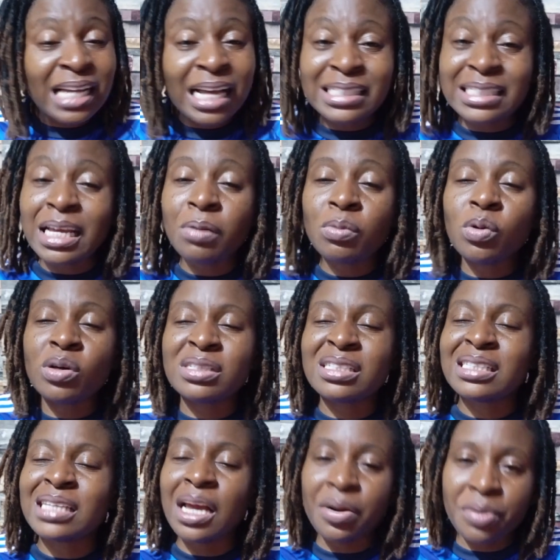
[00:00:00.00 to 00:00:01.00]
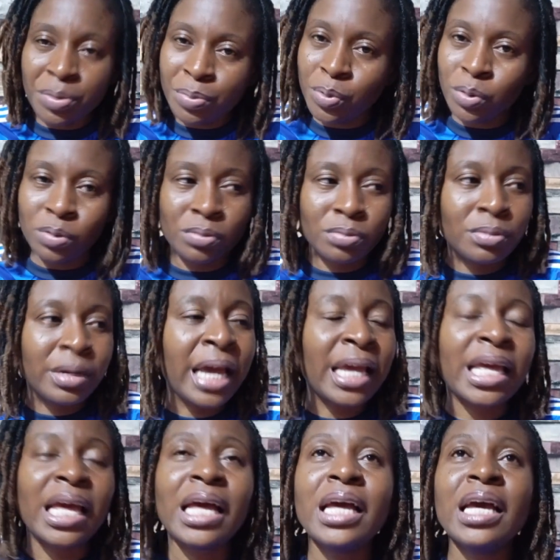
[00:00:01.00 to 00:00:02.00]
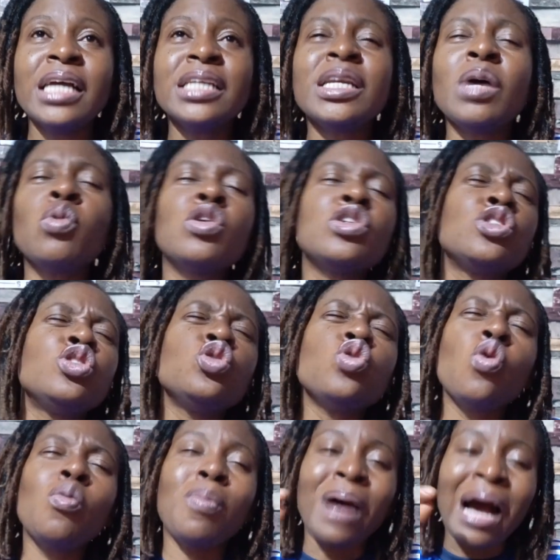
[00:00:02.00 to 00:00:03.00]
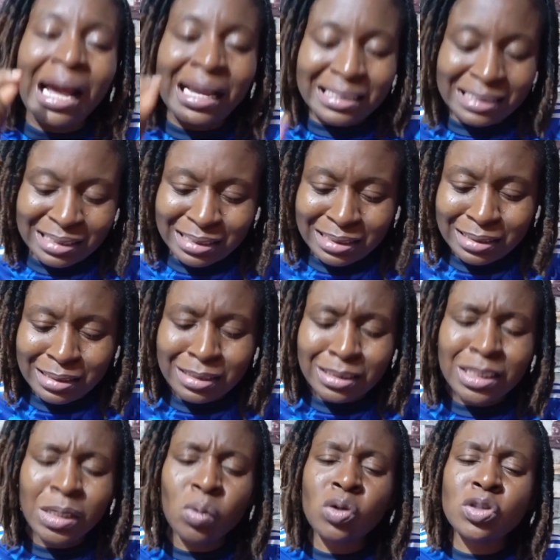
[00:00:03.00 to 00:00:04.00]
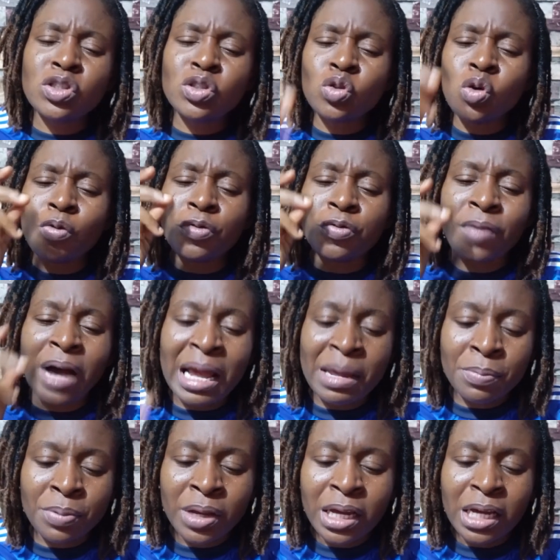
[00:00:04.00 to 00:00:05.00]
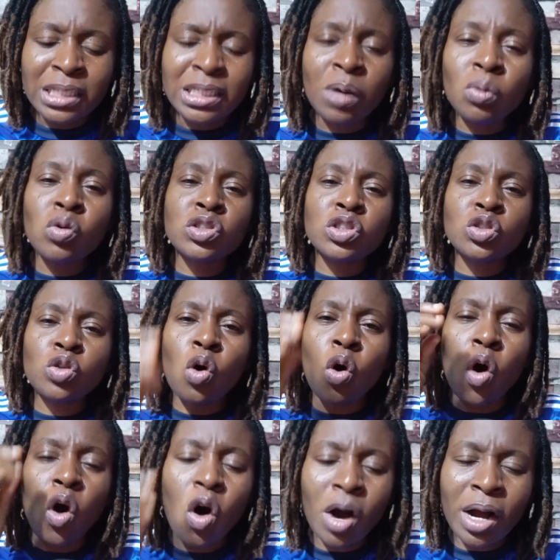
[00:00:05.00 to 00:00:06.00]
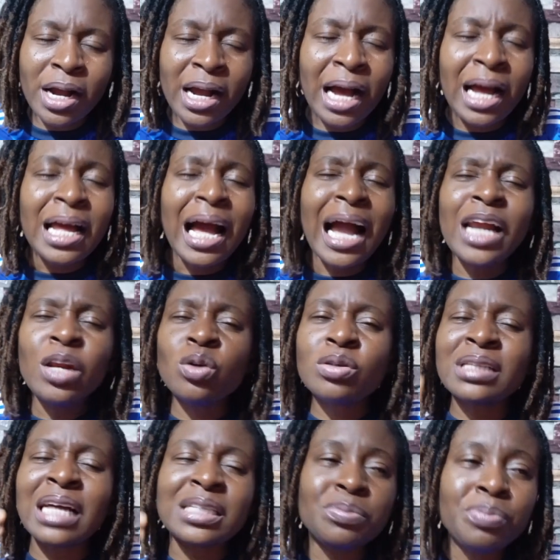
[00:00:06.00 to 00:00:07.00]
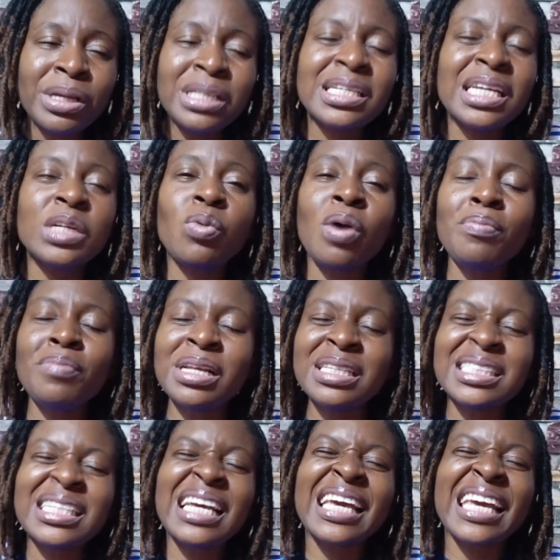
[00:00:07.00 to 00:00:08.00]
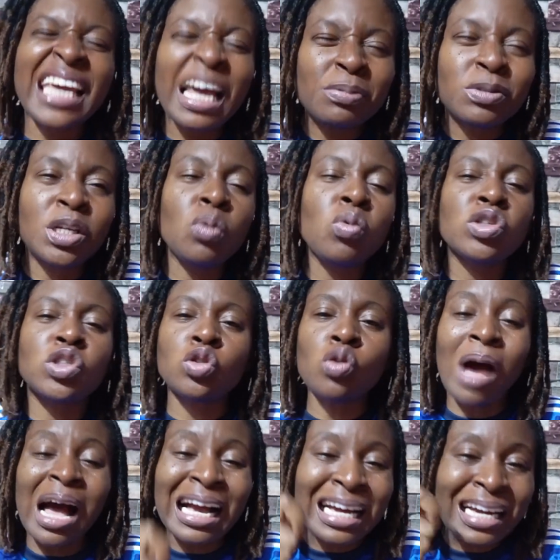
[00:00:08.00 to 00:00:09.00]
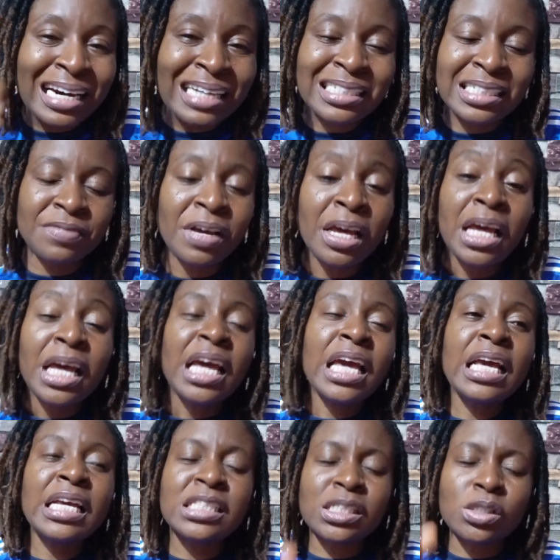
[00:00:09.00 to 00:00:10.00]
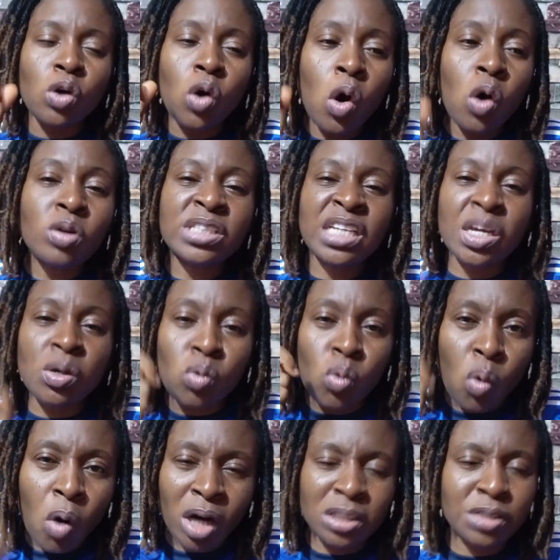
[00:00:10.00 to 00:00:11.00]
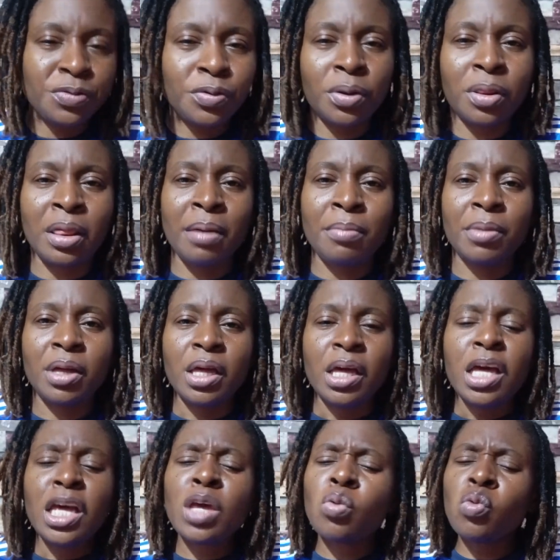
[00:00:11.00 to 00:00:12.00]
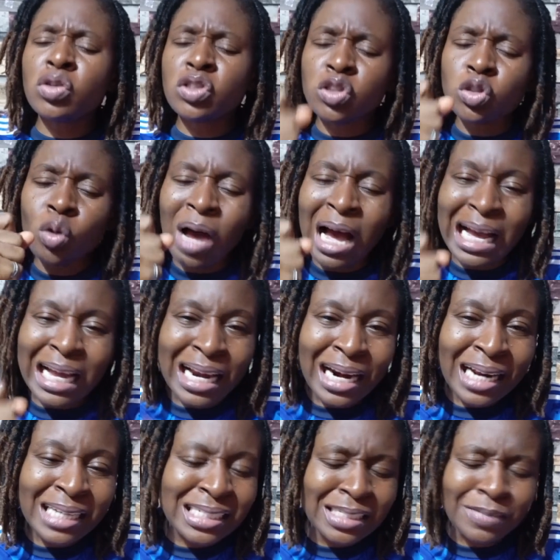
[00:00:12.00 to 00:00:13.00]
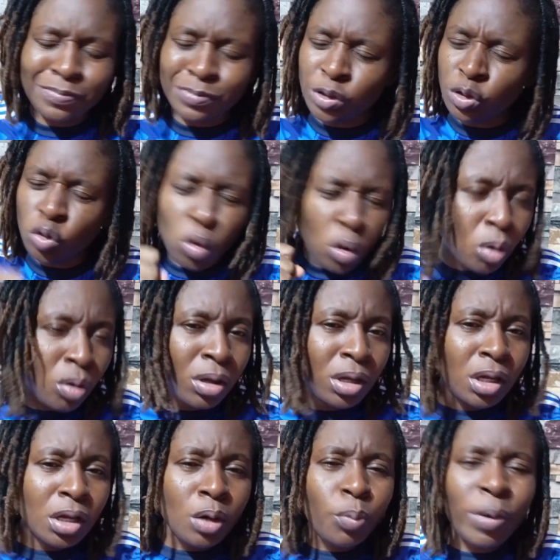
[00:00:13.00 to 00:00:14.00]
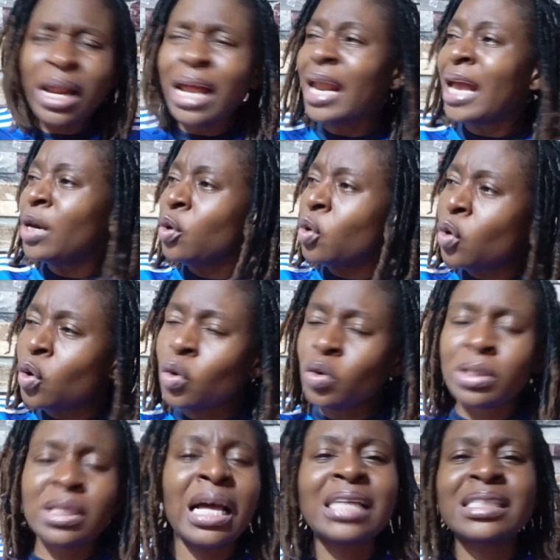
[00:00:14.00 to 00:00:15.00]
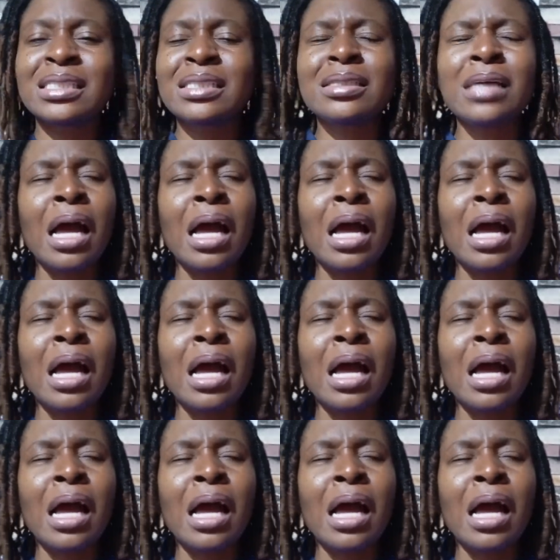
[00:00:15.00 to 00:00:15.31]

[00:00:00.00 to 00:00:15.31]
night's game was terrible. Like, there was no bite, there was no vibe, there was no hunger. I looked at Minte, the way Minte he was so aggressive. His goals, he worked for them. He was so aggressive, And I looked at